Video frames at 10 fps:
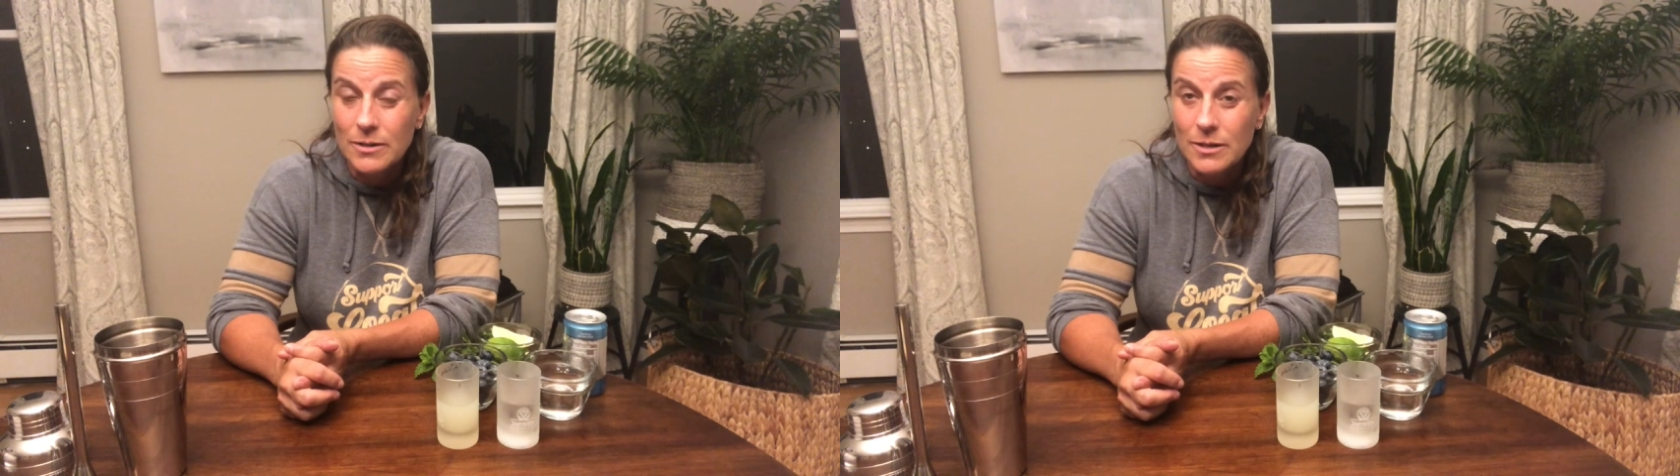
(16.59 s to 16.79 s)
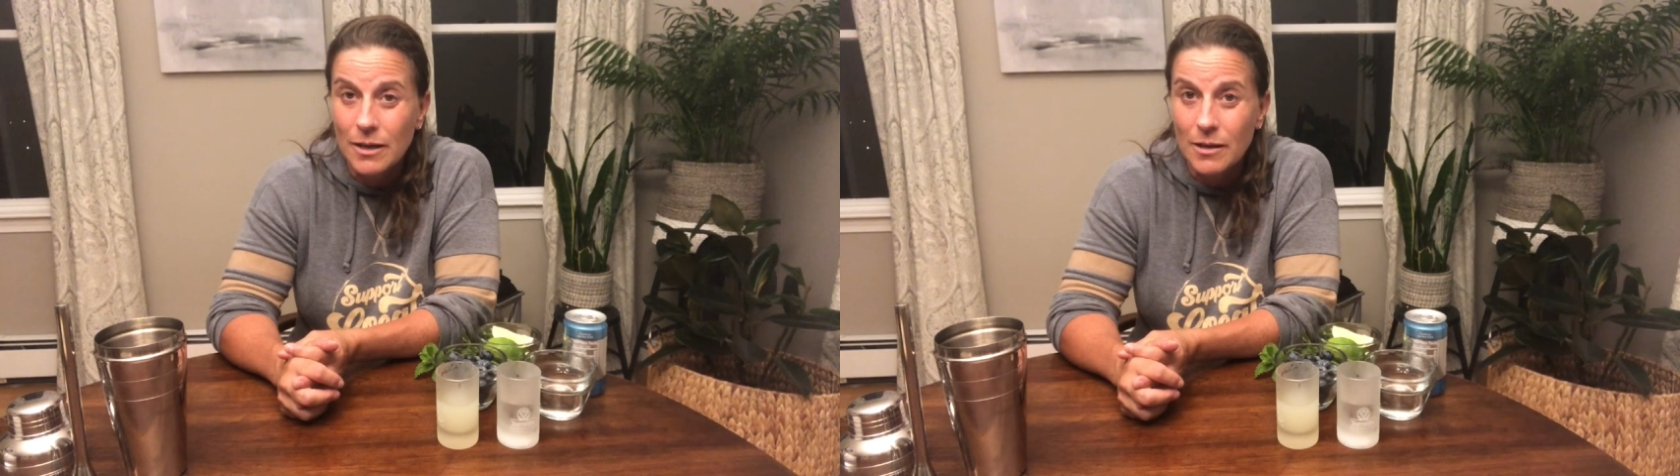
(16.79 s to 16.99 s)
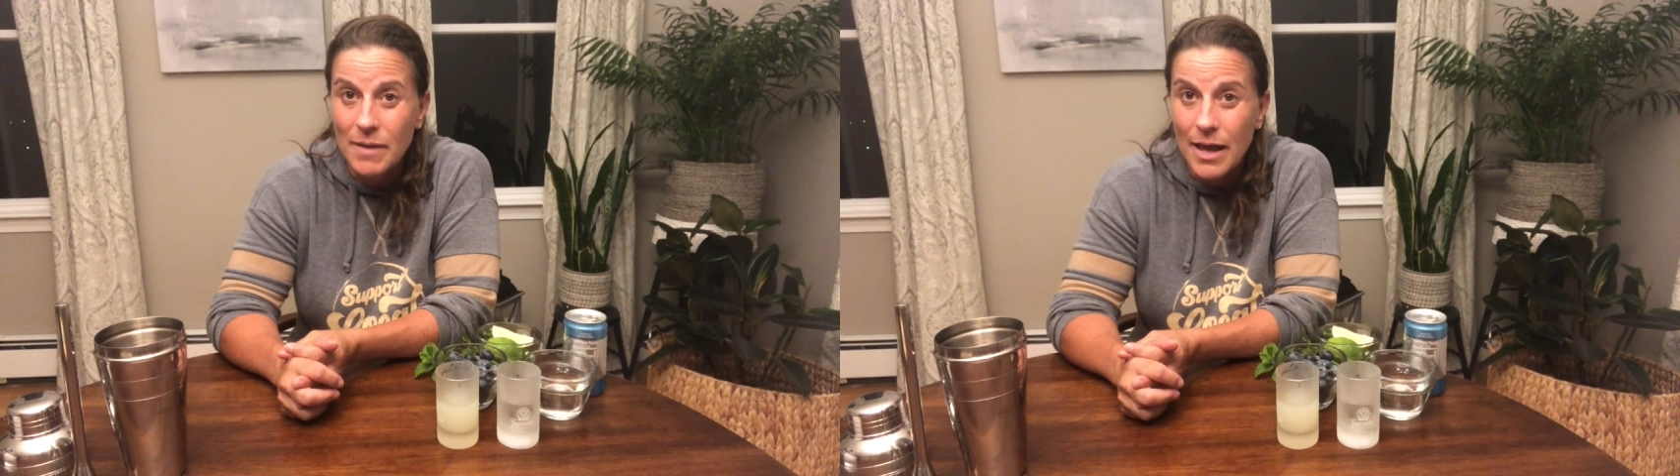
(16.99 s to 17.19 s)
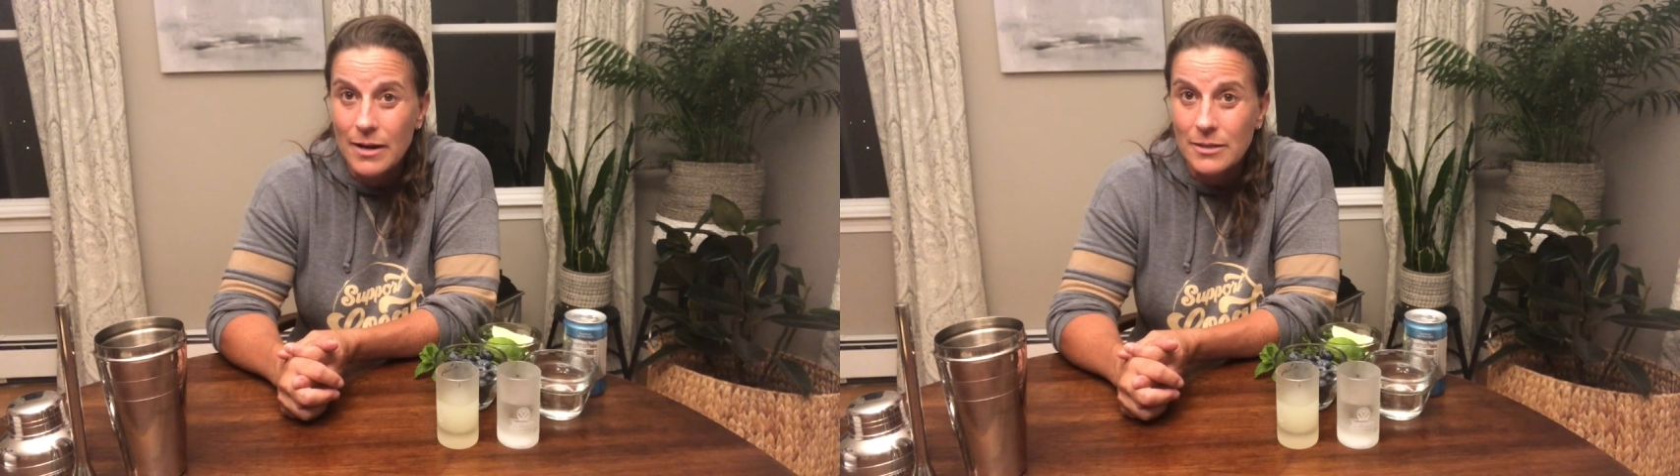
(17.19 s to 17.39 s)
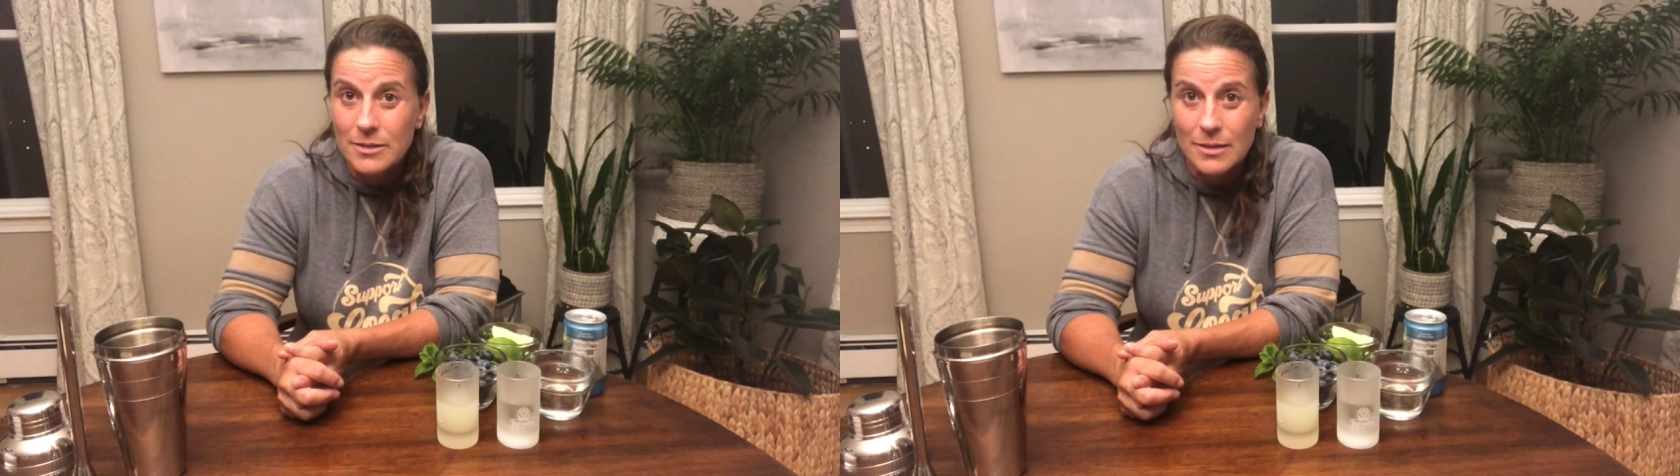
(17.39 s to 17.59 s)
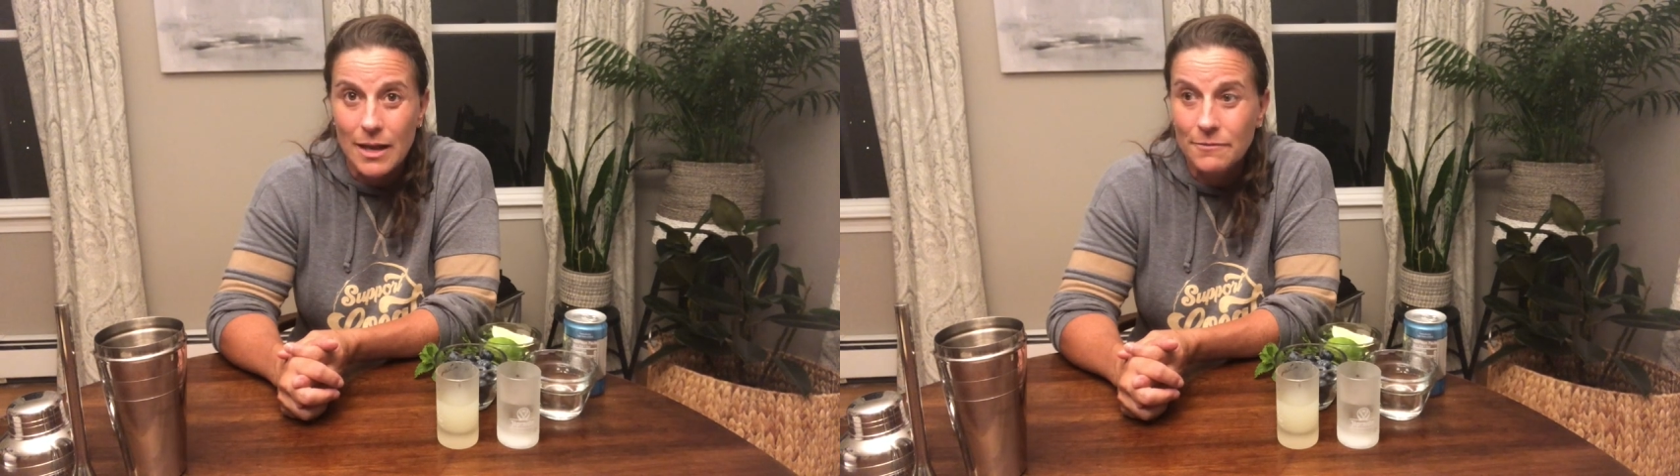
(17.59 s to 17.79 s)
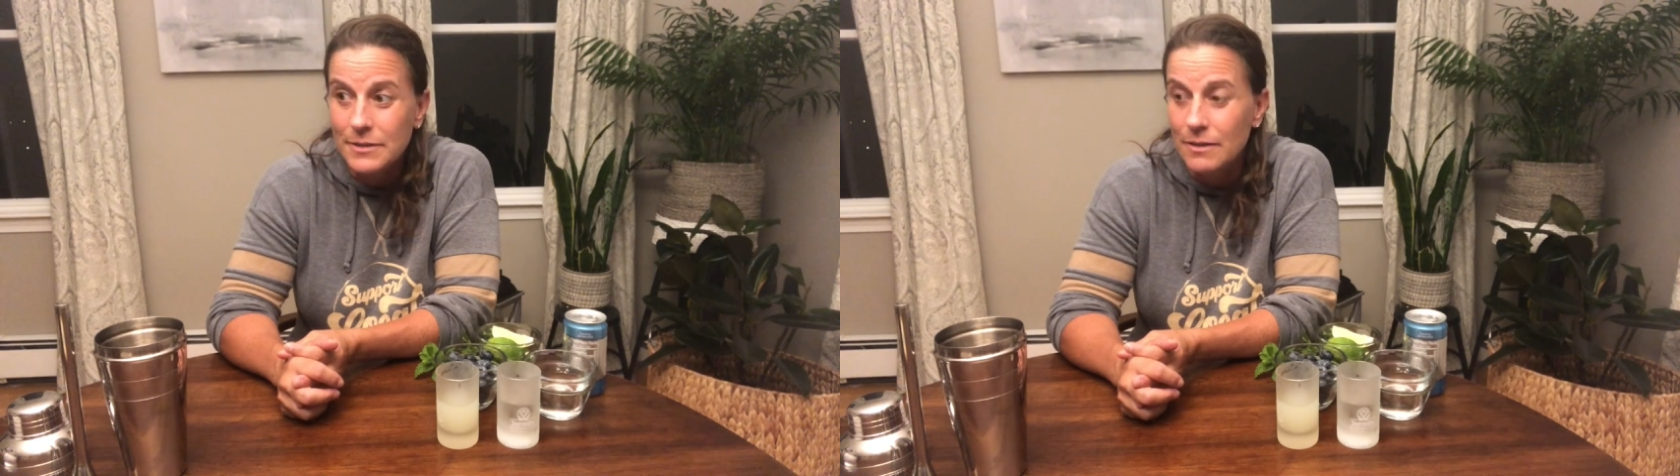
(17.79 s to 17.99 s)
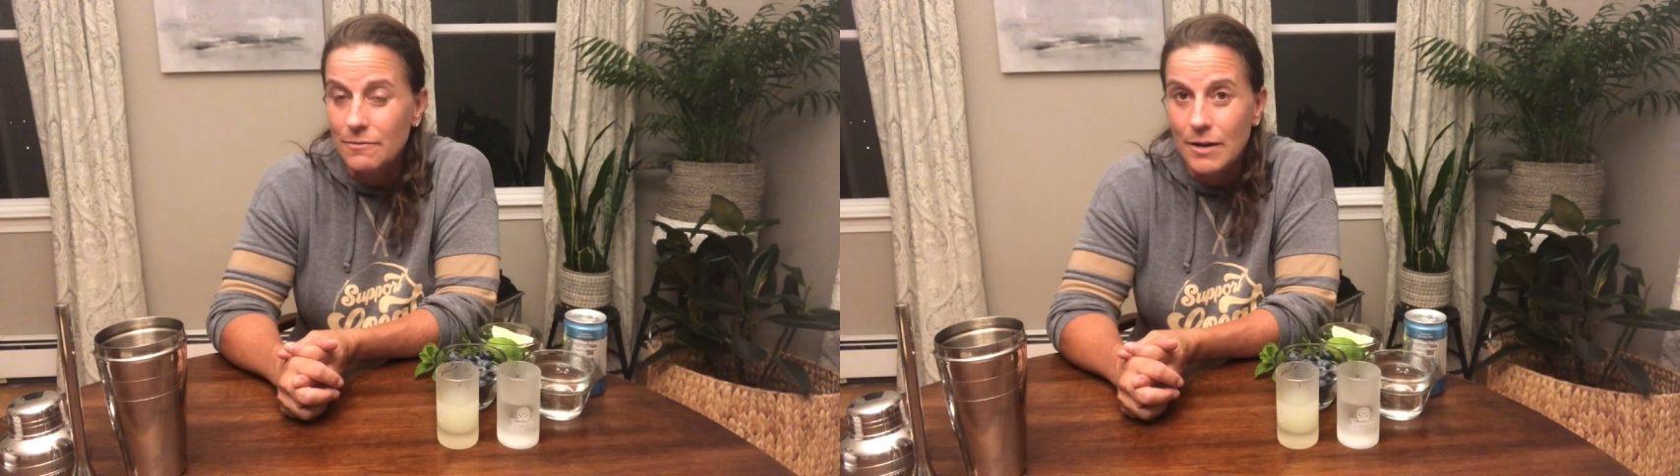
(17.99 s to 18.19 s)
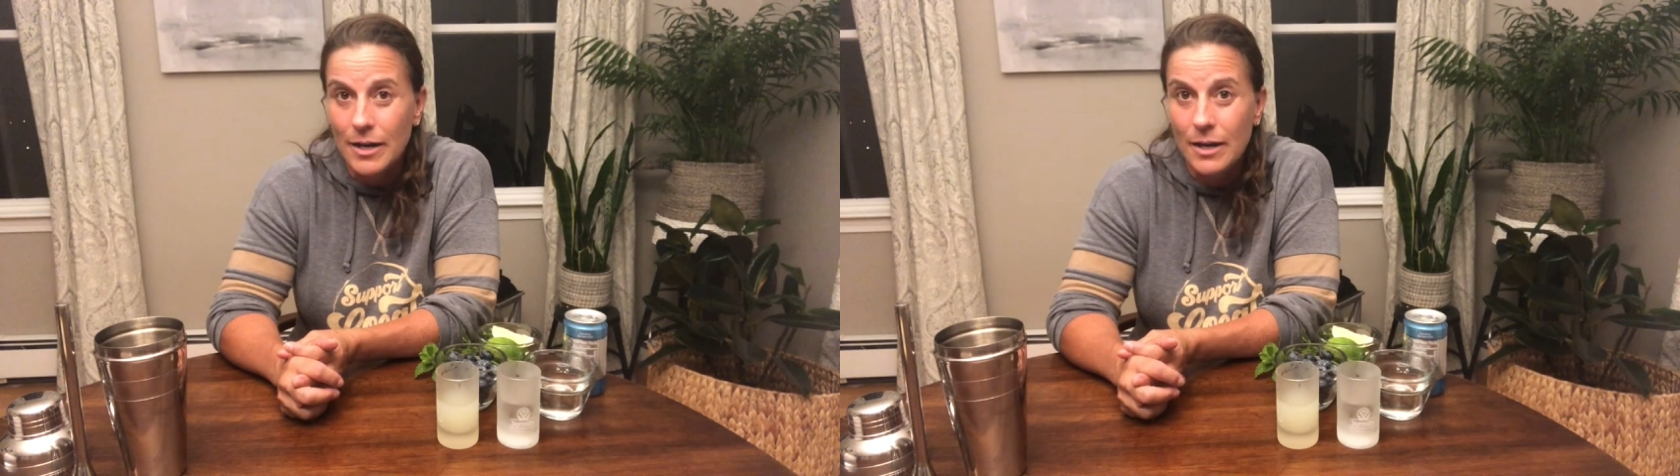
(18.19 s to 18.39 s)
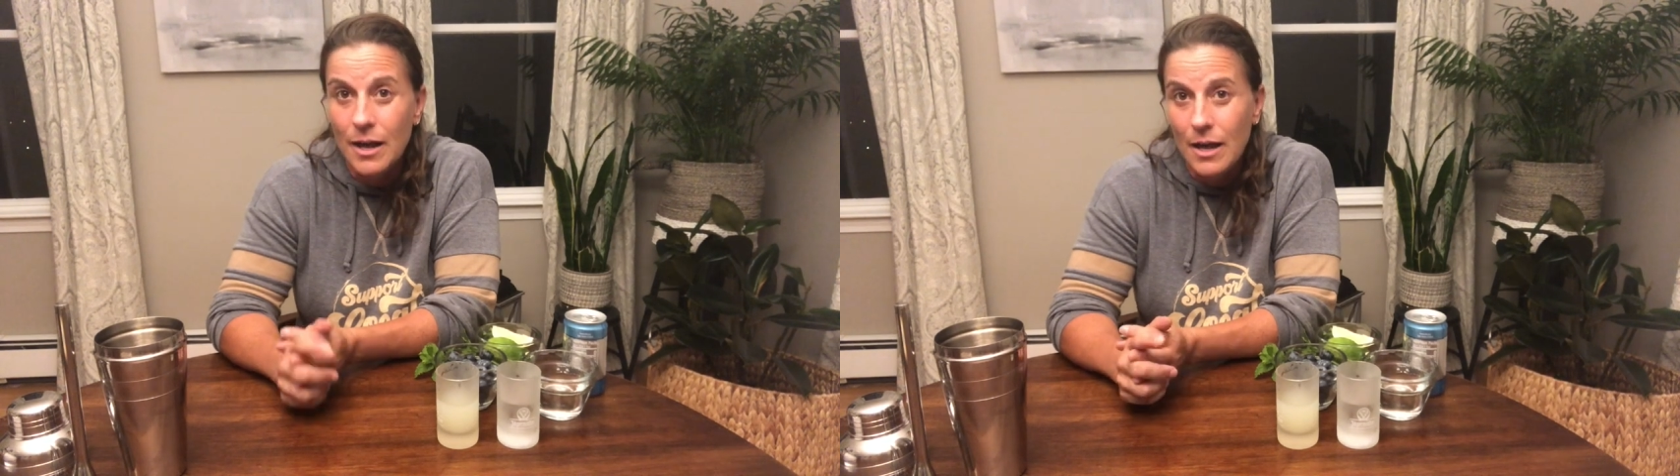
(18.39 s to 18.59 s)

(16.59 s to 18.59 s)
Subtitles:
to come at us left and right,